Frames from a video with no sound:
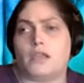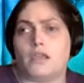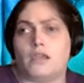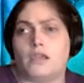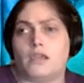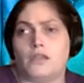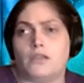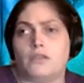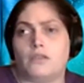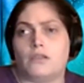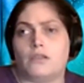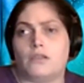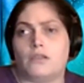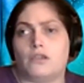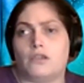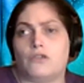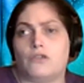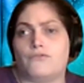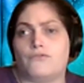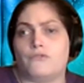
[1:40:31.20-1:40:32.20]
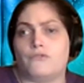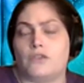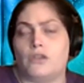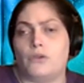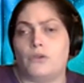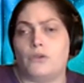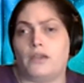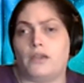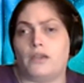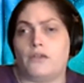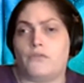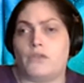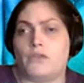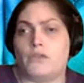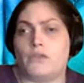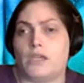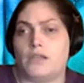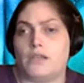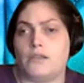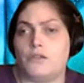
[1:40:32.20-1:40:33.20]
and if you
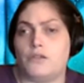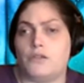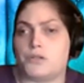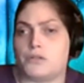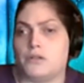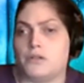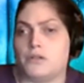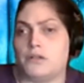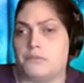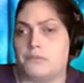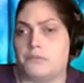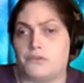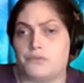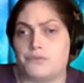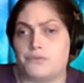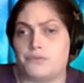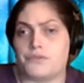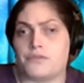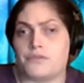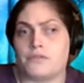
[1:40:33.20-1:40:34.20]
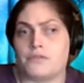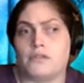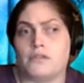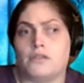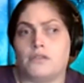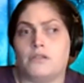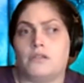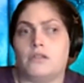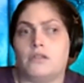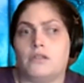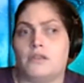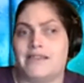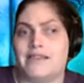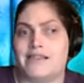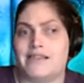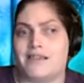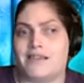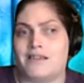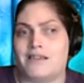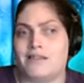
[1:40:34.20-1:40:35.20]
have any troubles
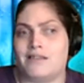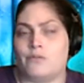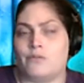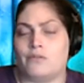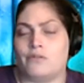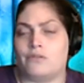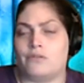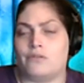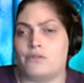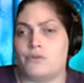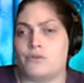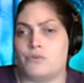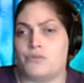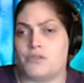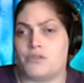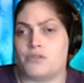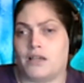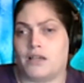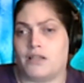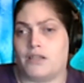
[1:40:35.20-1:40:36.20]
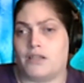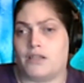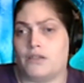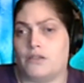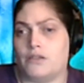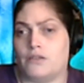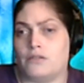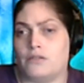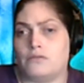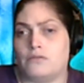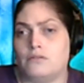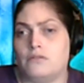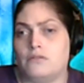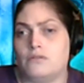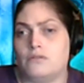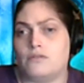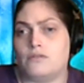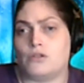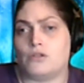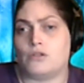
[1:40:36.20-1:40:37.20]
getting to sign in
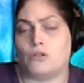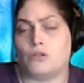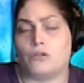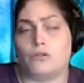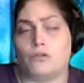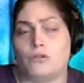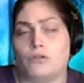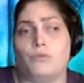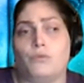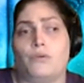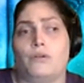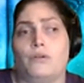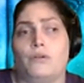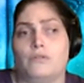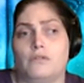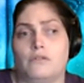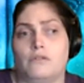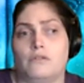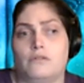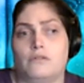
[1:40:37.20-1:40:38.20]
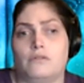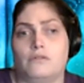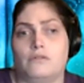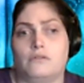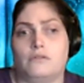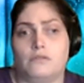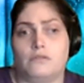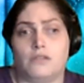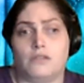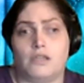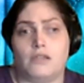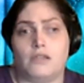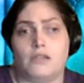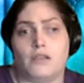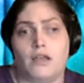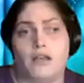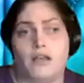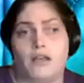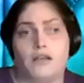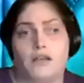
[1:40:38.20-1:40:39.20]
to
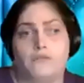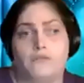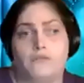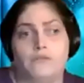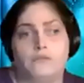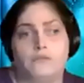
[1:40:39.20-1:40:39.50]
DLive,